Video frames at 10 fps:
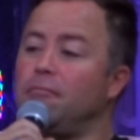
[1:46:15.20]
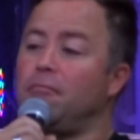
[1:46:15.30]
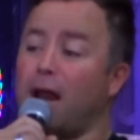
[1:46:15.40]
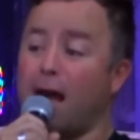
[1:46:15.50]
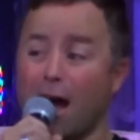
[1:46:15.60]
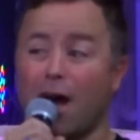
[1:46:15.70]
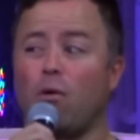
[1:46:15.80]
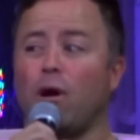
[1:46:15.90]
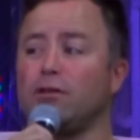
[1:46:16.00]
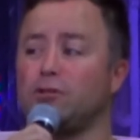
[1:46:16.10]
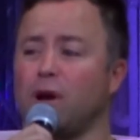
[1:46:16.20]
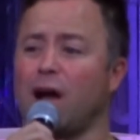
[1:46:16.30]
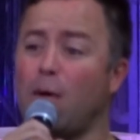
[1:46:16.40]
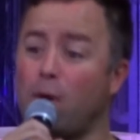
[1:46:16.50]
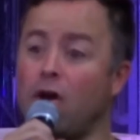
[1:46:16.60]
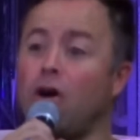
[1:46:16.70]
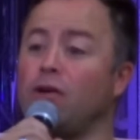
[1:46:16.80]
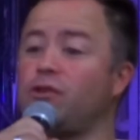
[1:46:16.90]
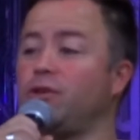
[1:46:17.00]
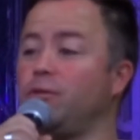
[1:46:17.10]
But I want to
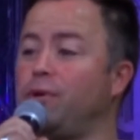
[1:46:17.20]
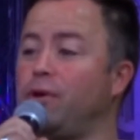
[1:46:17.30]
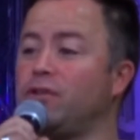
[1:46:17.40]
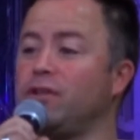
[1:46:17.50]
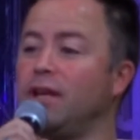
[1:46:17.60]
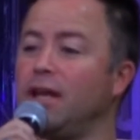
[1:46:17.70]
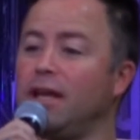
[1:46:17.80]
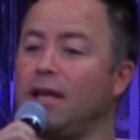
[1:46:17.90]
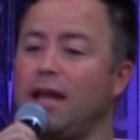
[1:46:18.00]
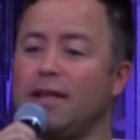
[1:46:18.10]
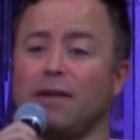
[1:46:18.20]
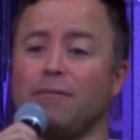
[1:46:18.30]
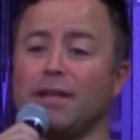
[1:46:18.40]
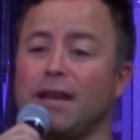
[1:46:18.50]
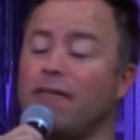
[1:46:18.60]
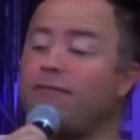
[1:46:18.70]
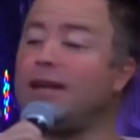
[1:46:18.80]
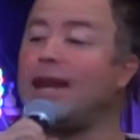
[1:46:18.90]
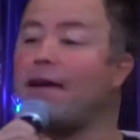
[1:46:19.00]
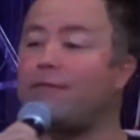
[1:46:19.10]
ask you personally, and it's something that I've
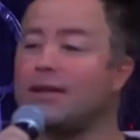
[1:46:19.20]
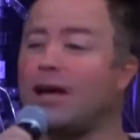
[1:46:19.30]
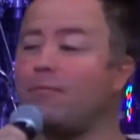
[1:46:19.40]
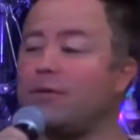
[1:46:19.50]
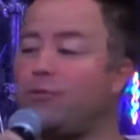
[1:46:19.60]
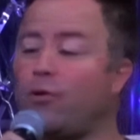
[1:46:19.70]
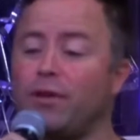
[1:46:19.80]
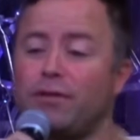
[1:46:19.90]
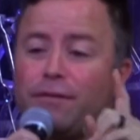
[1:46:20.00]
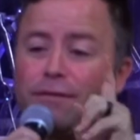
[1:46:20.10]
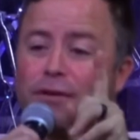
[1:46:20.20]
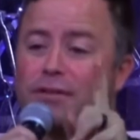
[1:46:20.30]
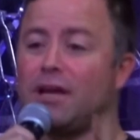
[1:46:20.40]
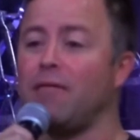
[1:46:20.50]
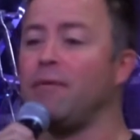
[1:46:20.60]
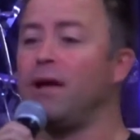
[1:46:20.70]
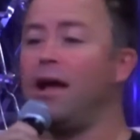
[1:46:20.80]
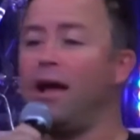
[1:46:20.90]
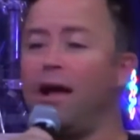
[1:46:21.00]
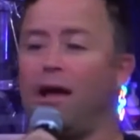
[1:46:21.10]
never done before, it's the first time,
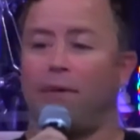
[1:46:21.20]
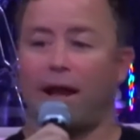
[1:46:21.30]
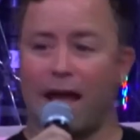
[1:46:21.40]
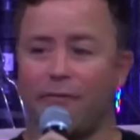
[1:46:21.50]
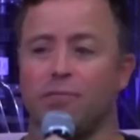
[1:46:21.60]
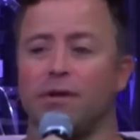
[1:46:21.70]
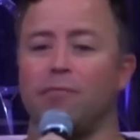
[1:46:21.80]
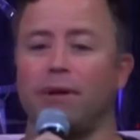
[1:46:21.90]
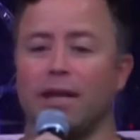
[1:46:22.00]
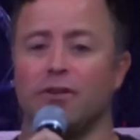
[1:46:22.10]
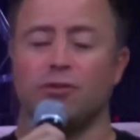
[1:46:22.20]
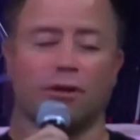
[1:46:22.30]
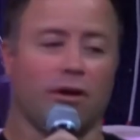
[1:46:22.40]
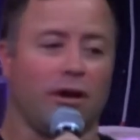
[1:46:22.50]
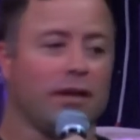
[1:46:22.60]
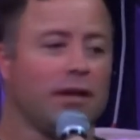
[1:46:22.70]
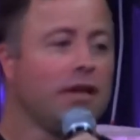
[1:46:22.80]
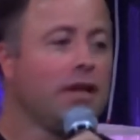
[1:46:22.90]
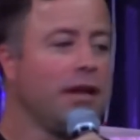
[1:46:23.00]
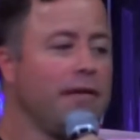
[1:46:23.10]
but I have to be obedient to God.
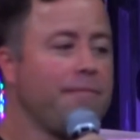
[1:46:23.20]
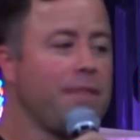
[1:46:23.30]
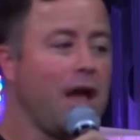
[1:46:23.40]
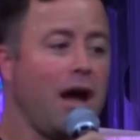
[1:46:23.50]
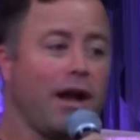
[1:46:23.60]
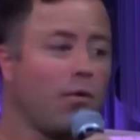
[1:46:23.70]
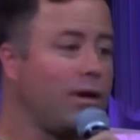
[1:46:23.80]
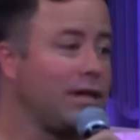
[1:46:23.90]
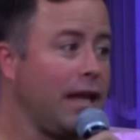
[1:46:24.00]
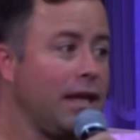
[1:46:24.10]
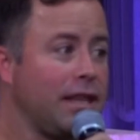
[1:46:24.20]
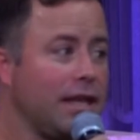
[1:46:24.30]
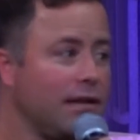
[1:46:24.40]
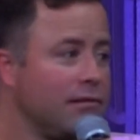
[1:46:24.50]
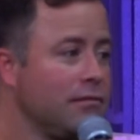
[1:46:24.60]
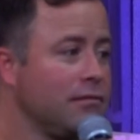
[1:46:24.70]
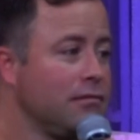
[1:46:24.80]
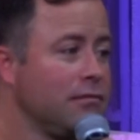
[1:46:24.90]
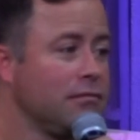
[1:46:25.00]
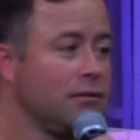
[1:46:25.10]
I don't want anything.
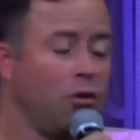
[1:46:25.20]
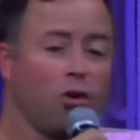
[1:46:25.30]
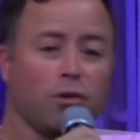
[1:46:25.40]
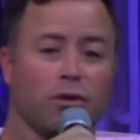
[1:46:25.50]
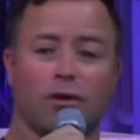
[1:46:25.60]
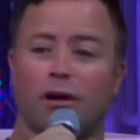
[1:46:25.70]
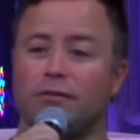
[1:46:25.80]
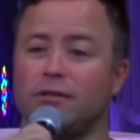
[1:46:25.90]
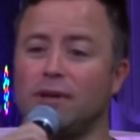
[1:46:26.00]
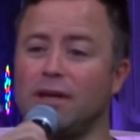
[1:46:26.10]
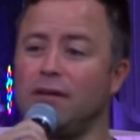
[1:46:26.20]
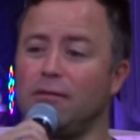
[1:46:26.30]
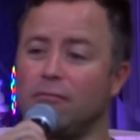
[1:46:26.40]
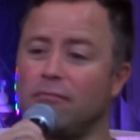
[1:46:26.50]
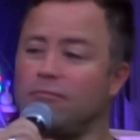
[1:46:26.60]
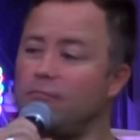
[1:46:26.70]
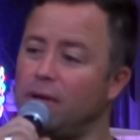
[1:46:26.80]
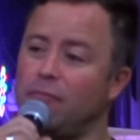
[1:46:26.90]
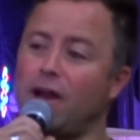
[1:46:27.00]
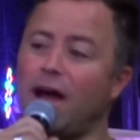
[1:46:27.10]
The Lord will look after me
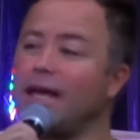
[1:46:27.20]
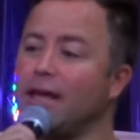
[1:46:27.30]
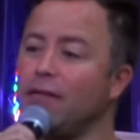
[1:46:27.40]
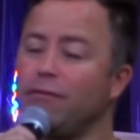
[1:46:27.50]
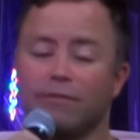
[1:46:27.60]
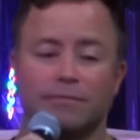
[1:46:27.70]
when I give,